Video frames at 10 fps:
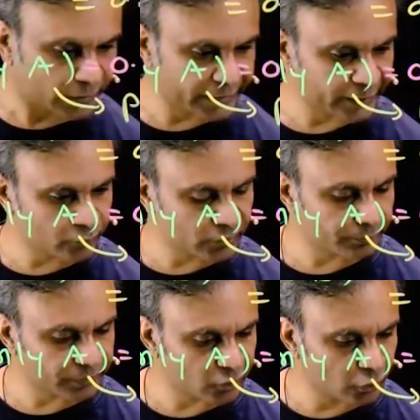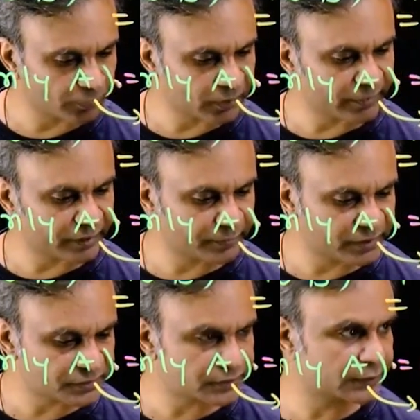A union B complement
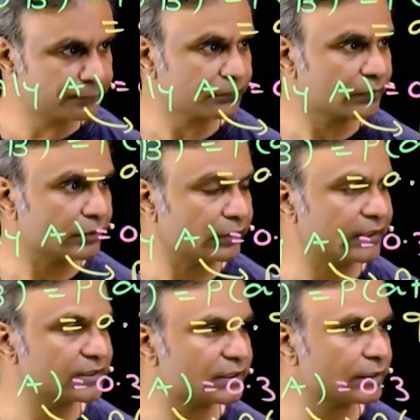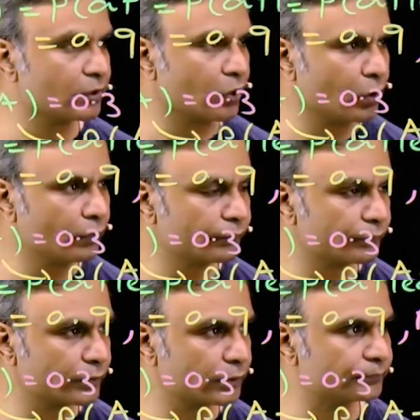means region
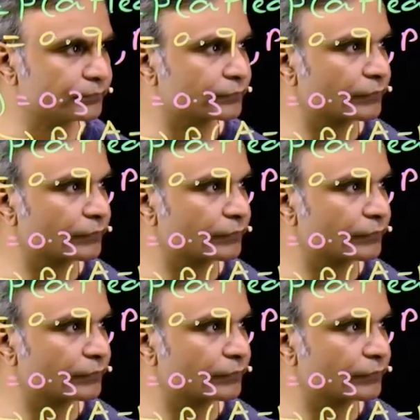of